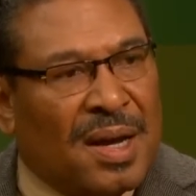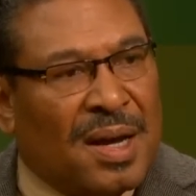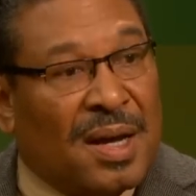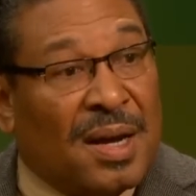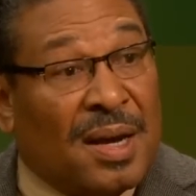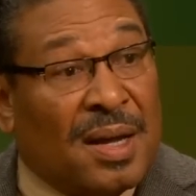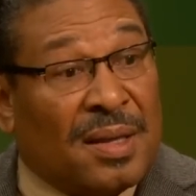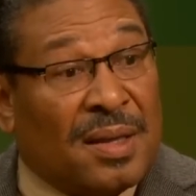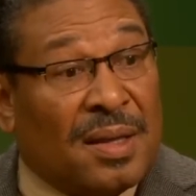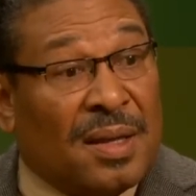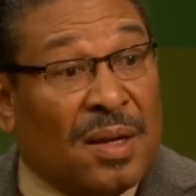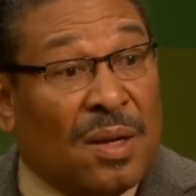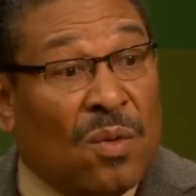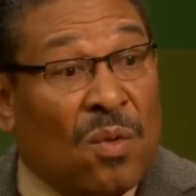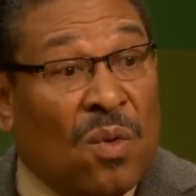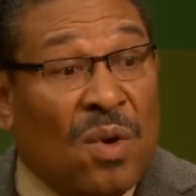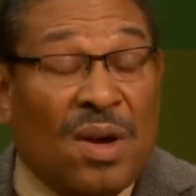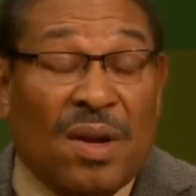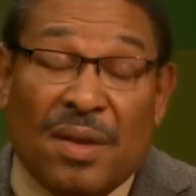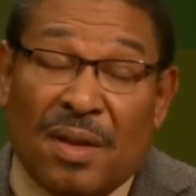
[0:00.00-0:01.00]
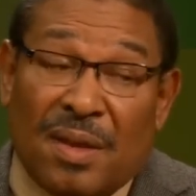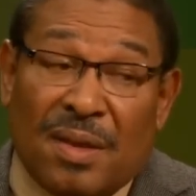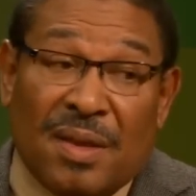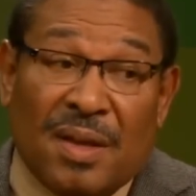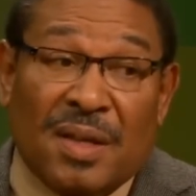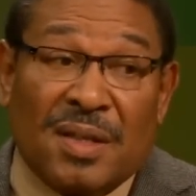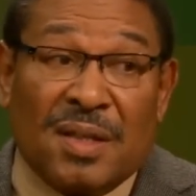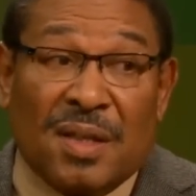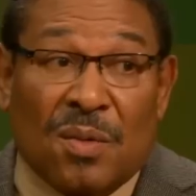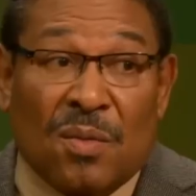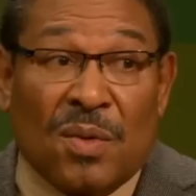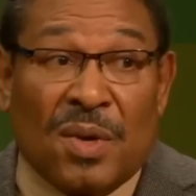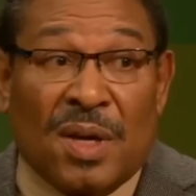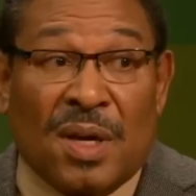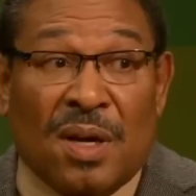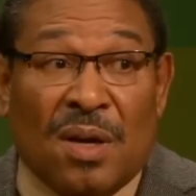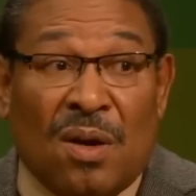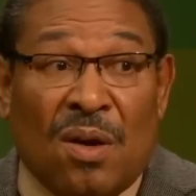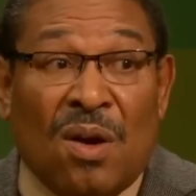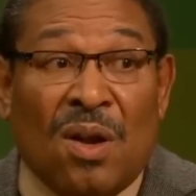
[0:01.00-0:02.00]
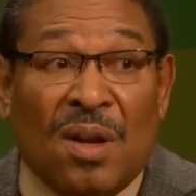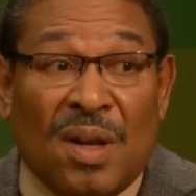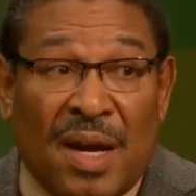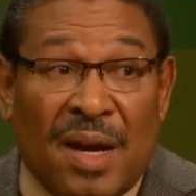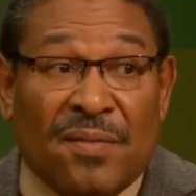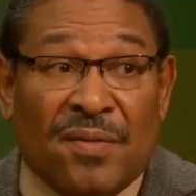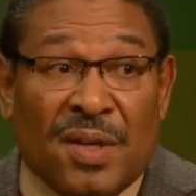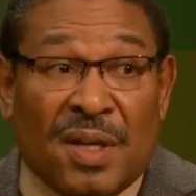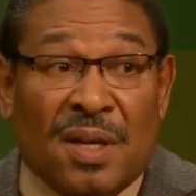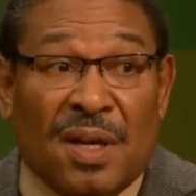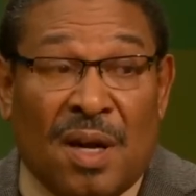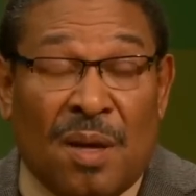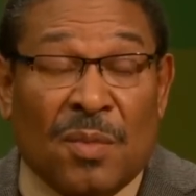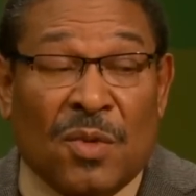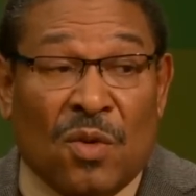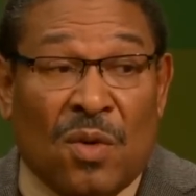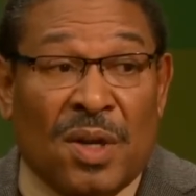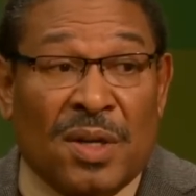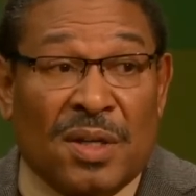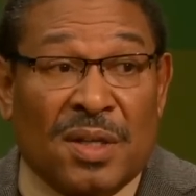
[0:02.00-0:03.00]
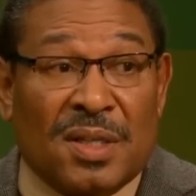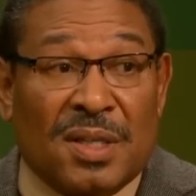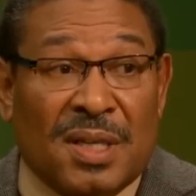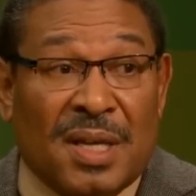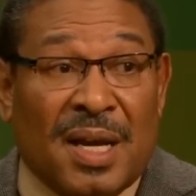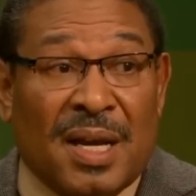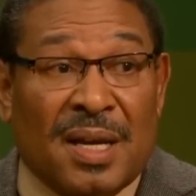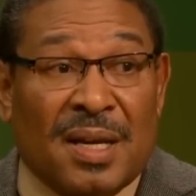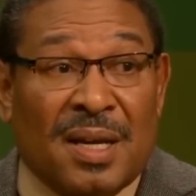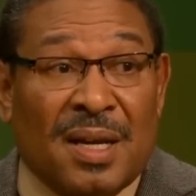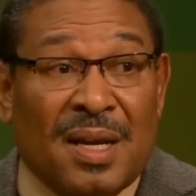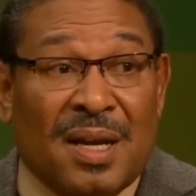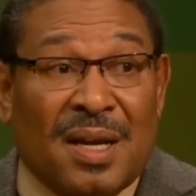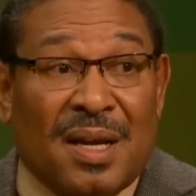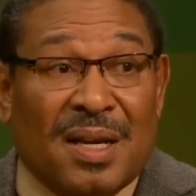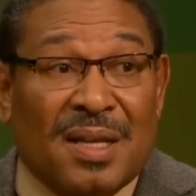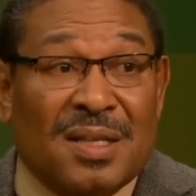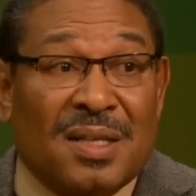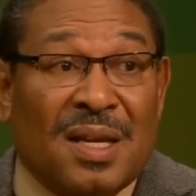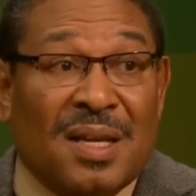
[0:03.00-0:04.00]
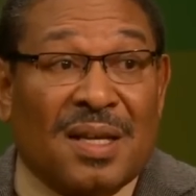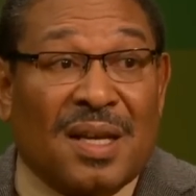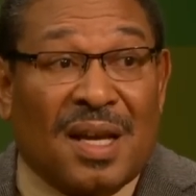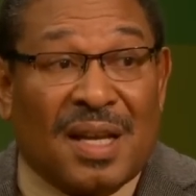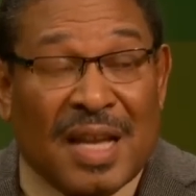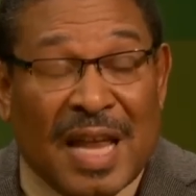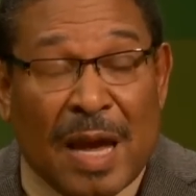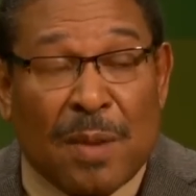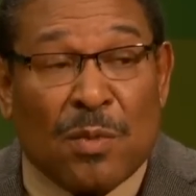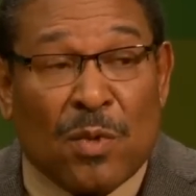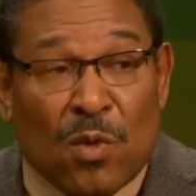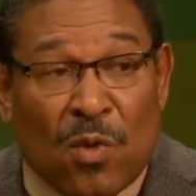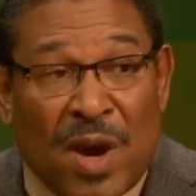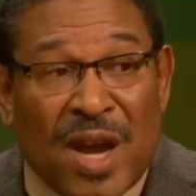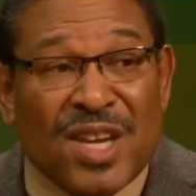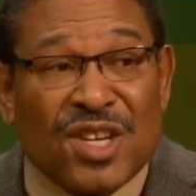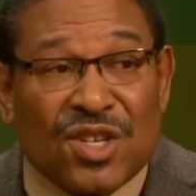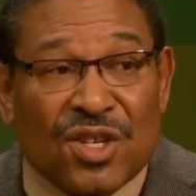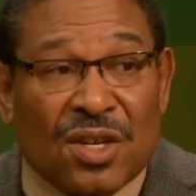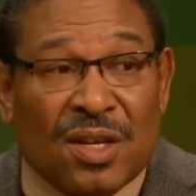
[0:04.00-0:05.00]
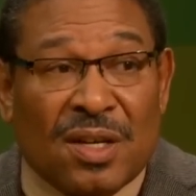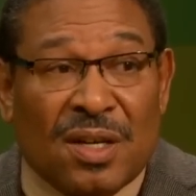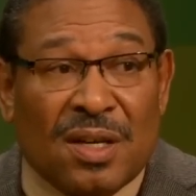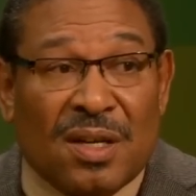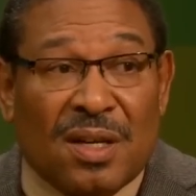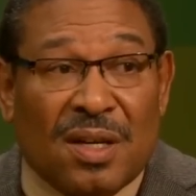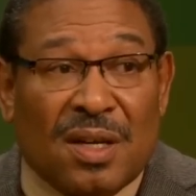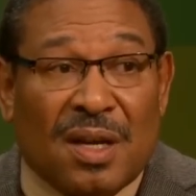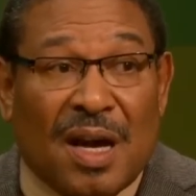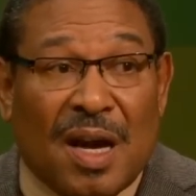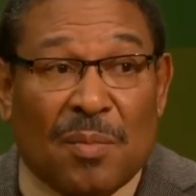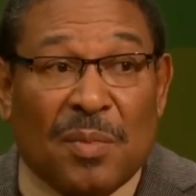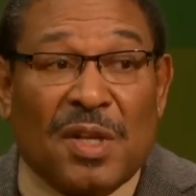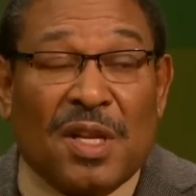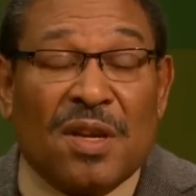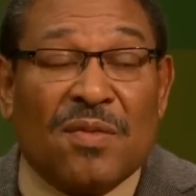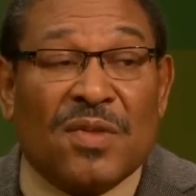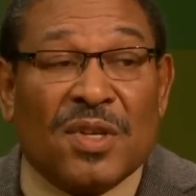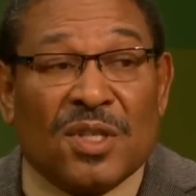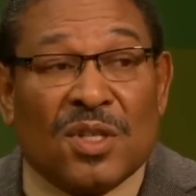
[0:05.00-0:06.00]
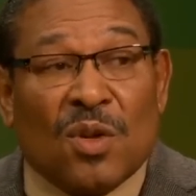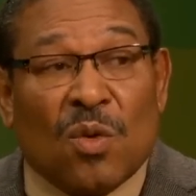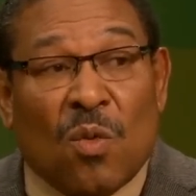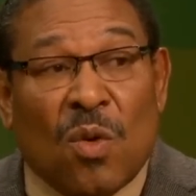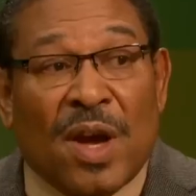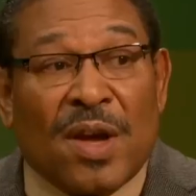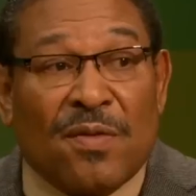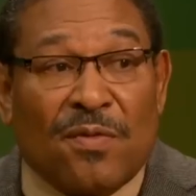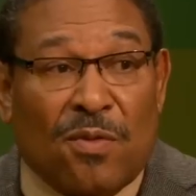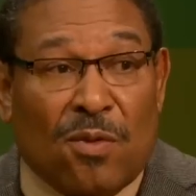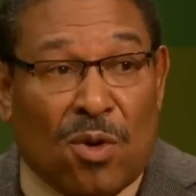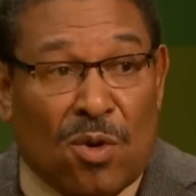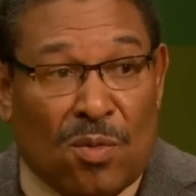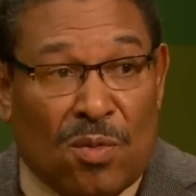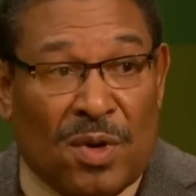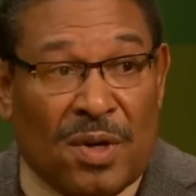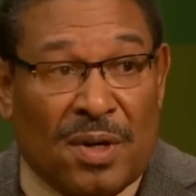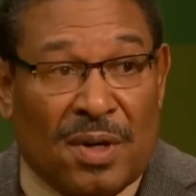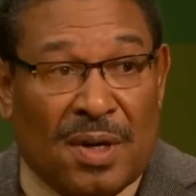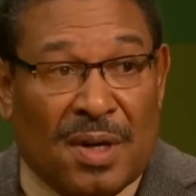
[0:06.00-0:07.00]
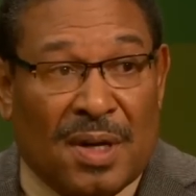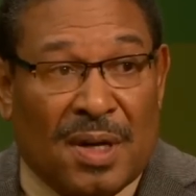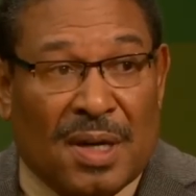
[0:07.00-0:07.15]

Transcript: and I think one of the things that we all have to come to understand is that collaboration, I believe, is the way forward.